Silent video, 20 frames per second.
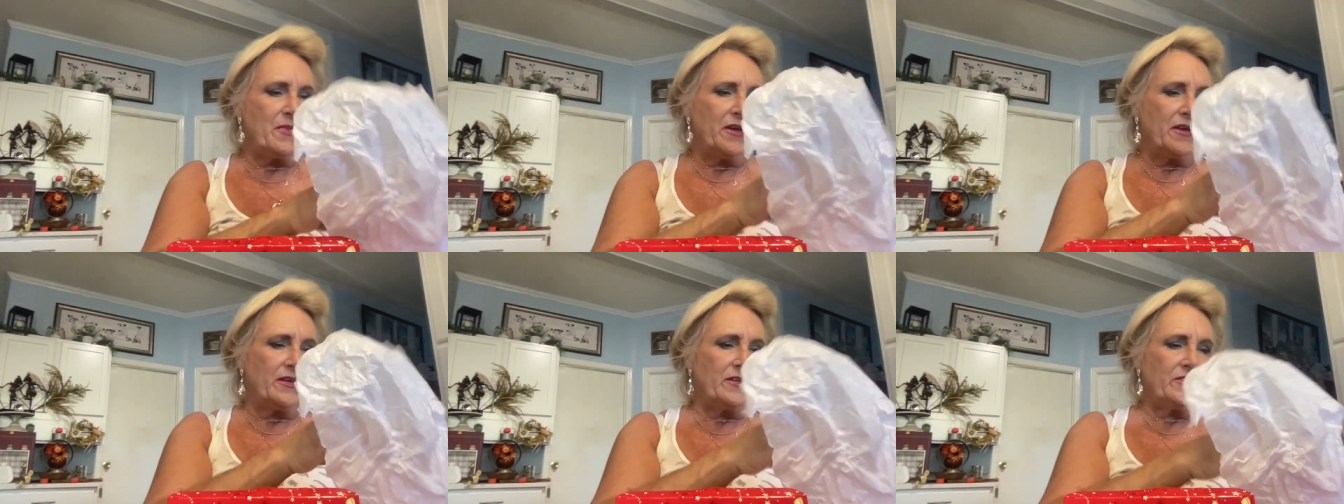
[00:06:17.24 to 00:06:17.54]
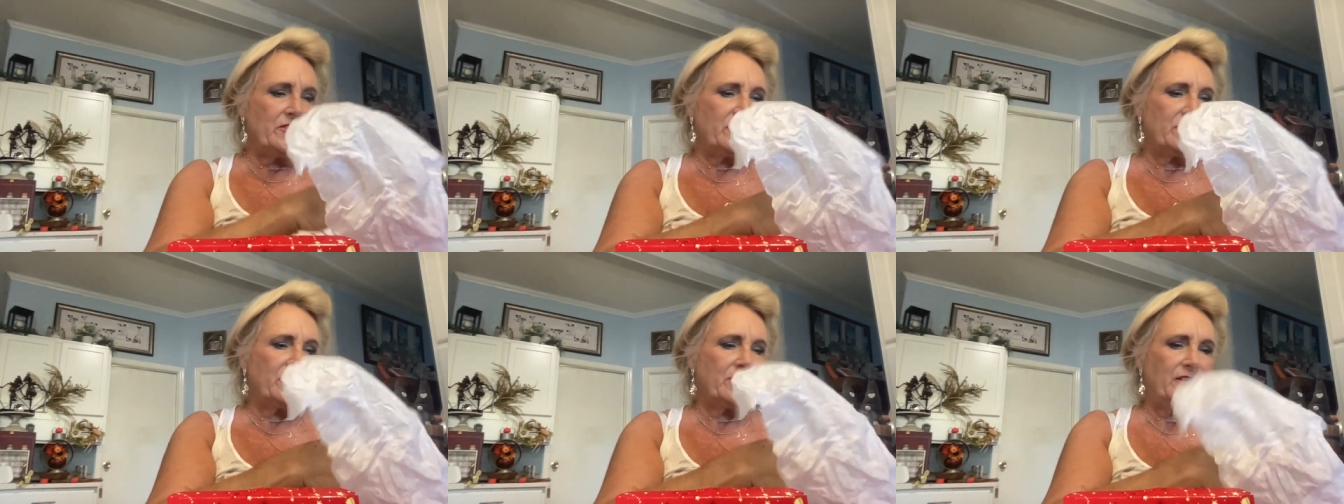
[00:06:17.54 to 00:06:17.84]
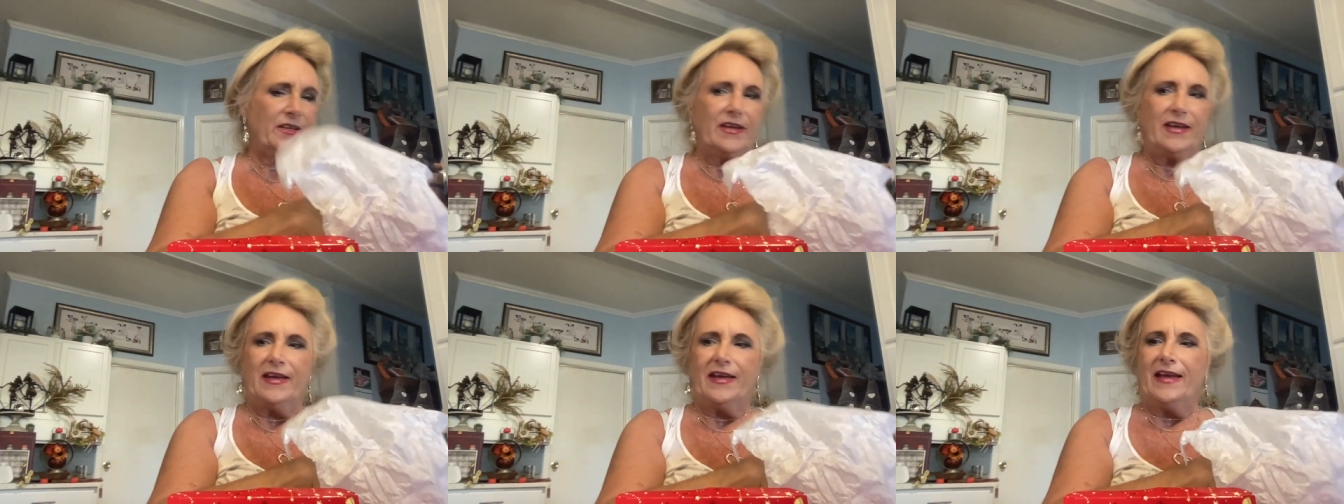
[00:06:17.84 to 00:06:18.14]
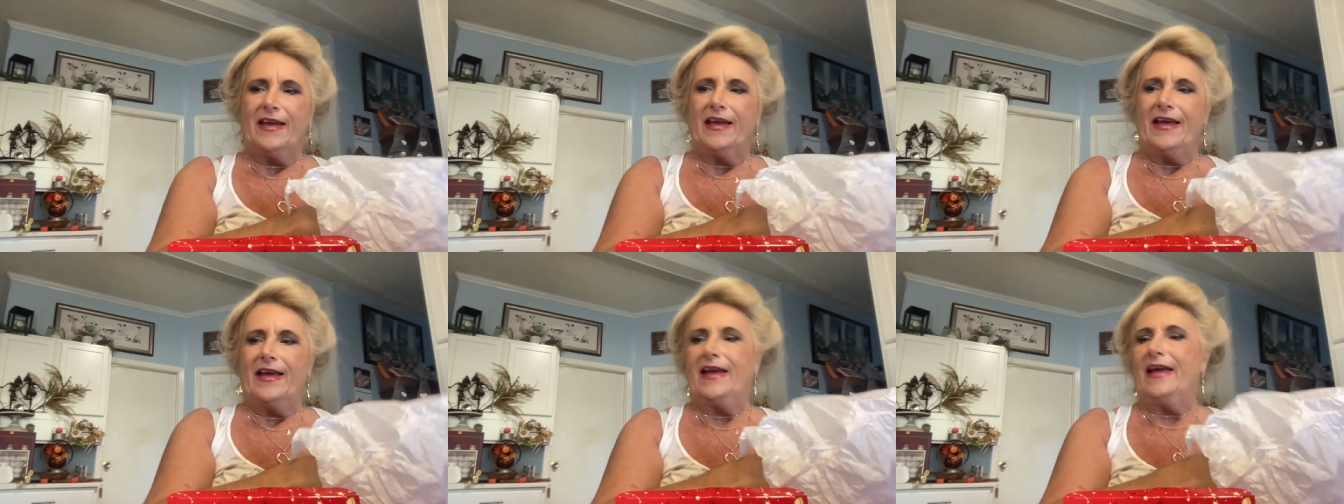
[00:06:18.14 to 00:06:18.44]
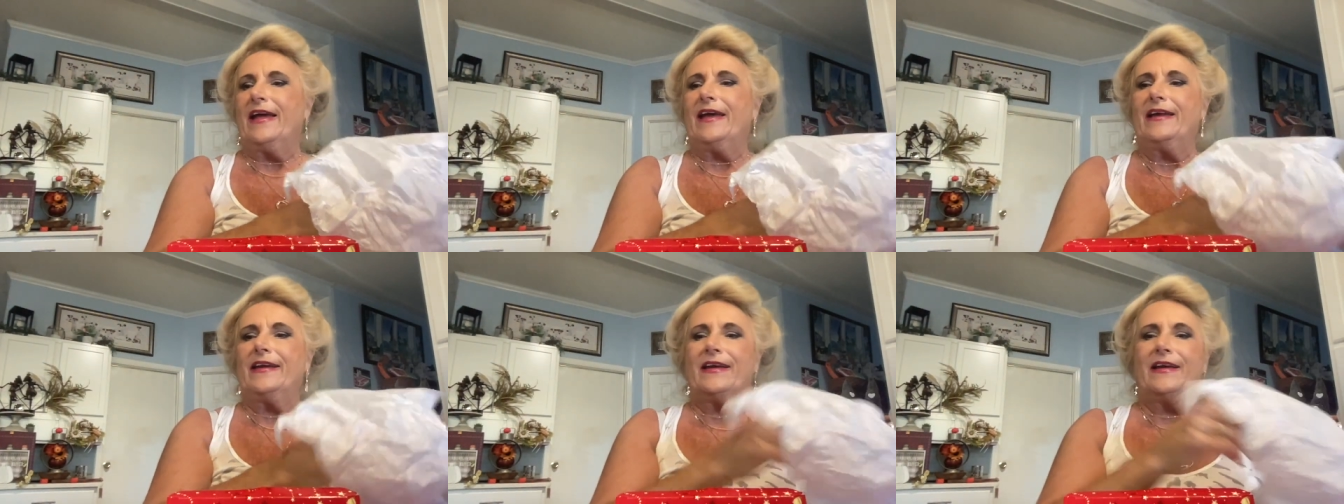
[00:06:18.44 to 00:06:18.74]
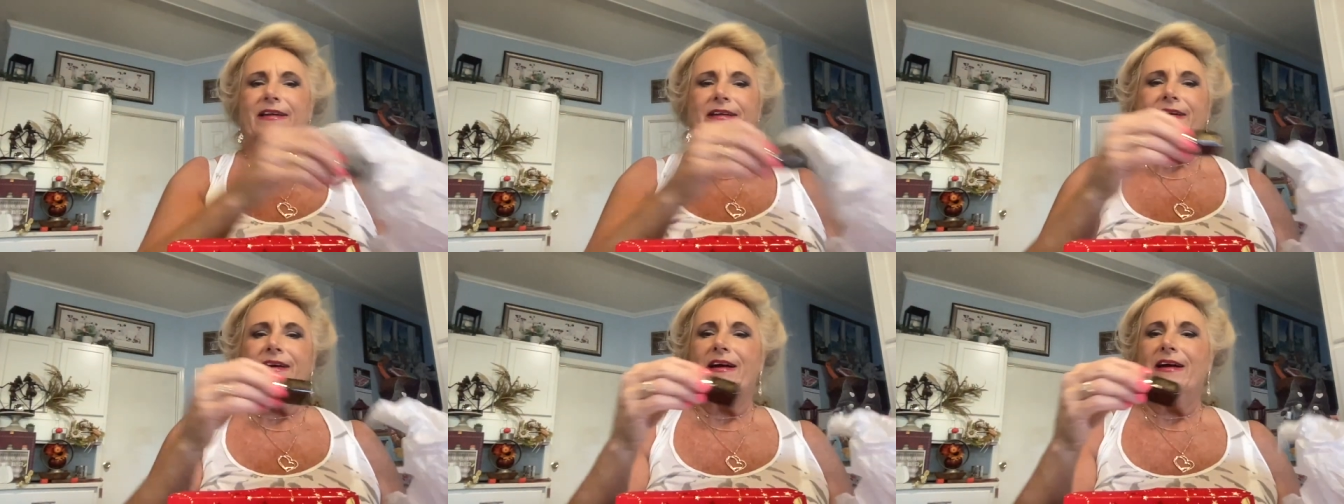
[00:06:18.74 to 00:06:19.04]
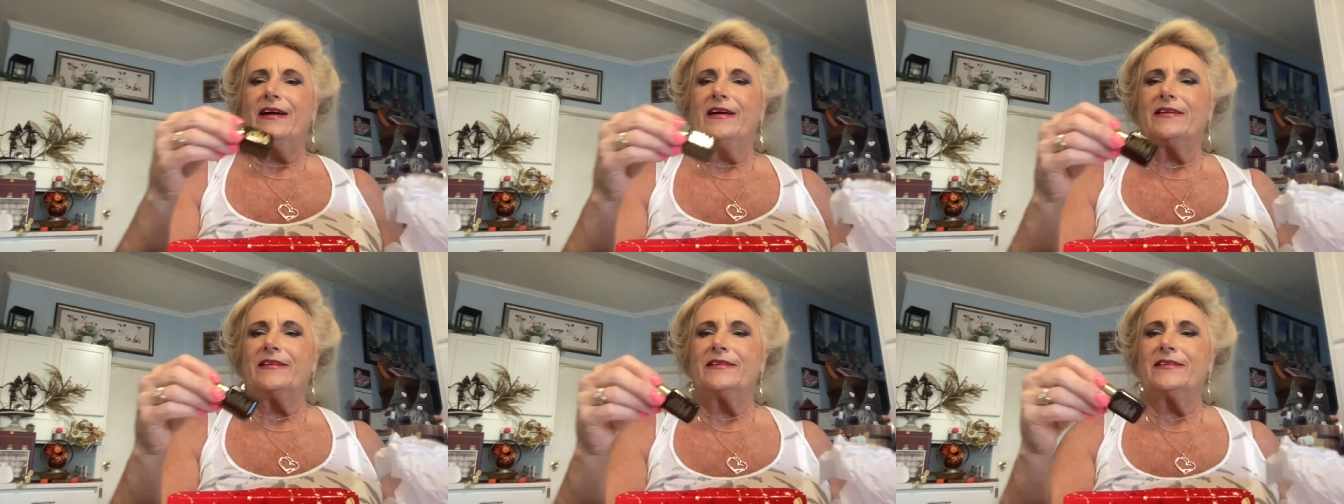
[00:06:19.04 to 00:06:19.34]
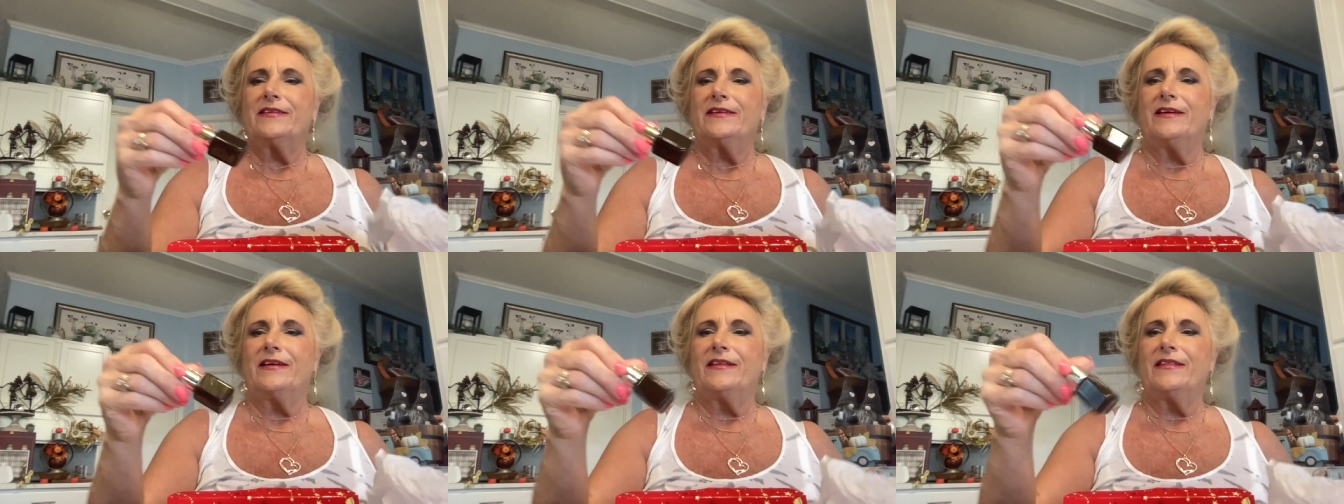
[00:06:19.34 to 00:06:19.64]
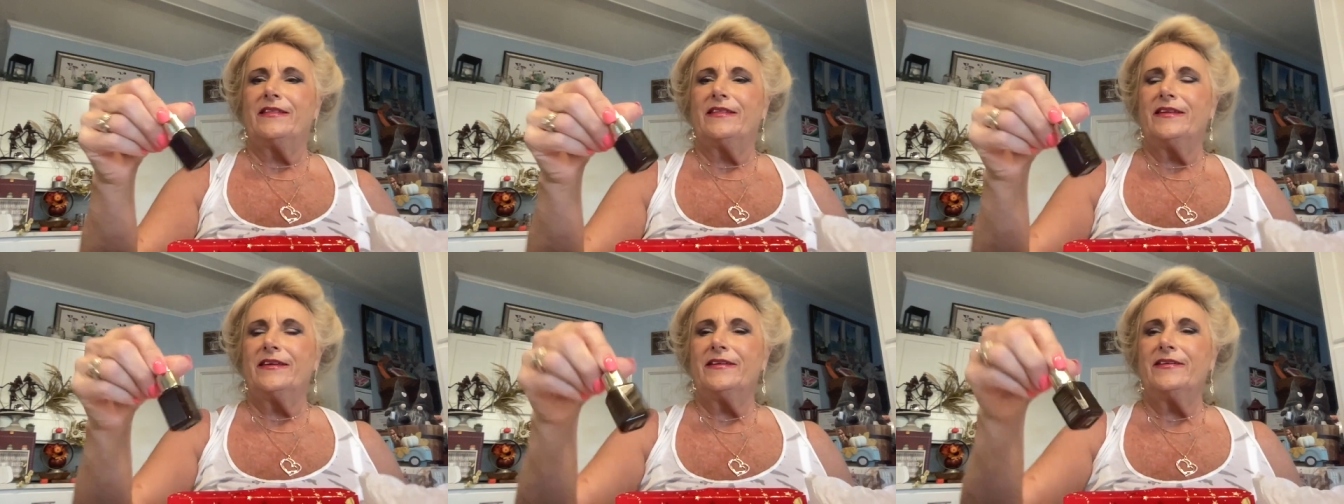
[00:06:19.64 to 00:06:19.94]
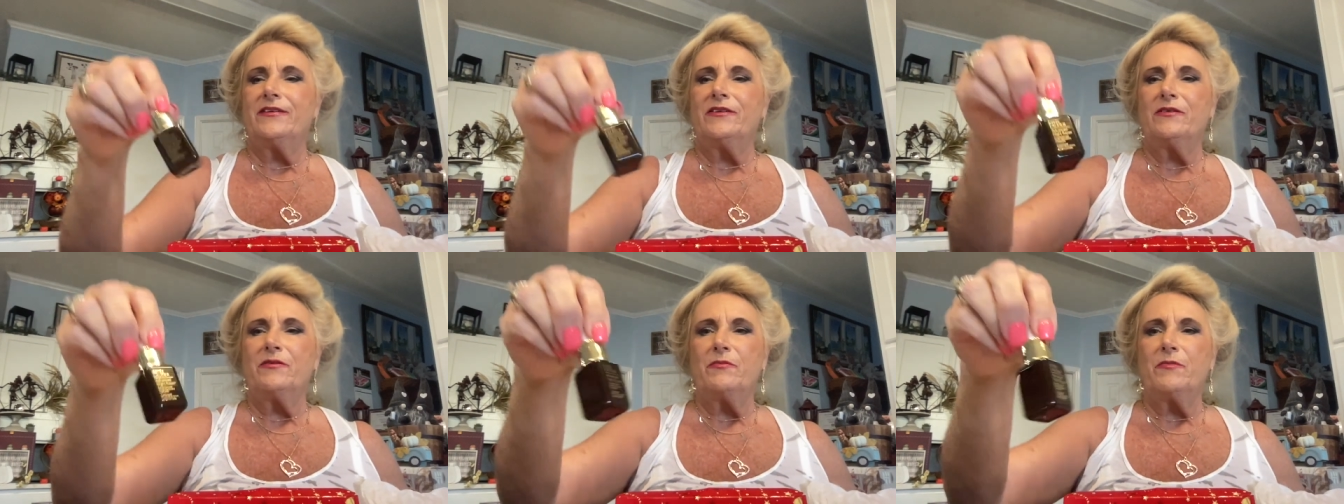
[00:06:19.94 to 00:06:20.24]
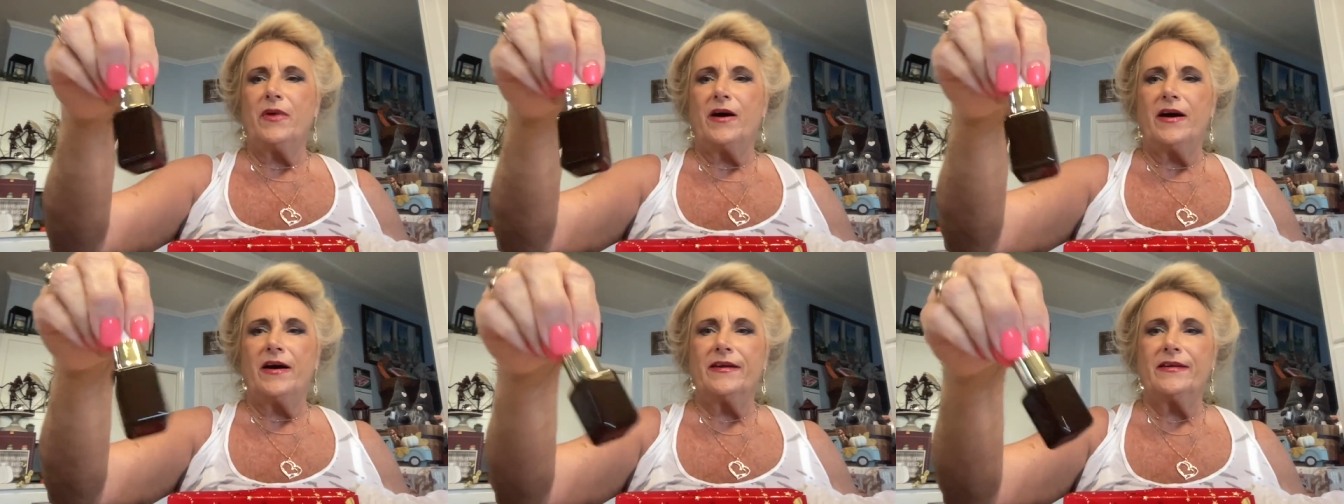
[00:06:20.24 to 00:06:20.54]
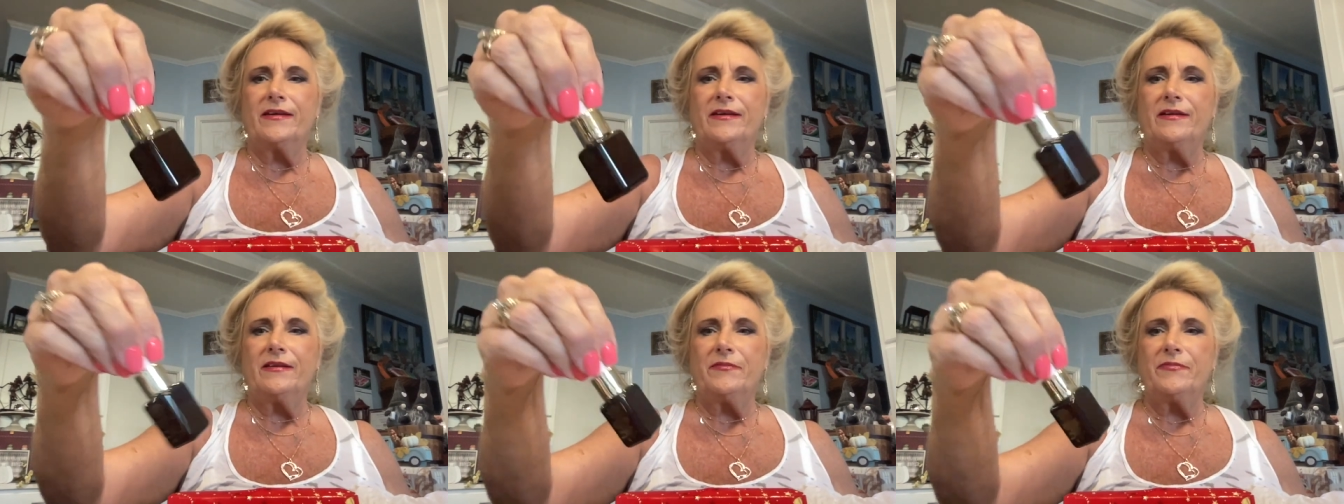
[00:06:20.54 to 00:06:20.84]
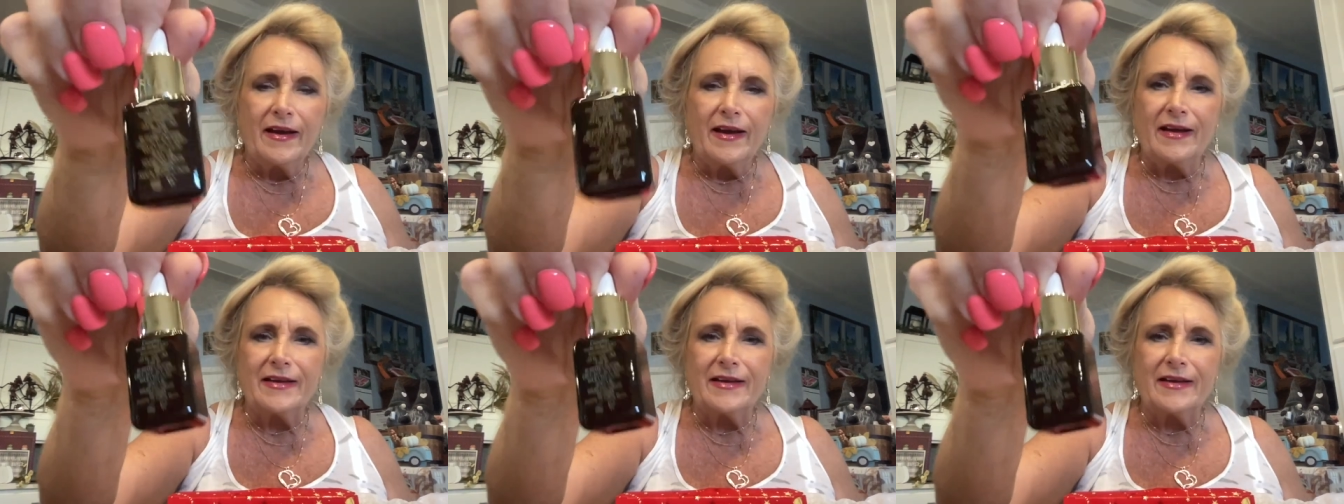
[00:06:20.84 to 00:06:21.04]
much and I got a little bottle,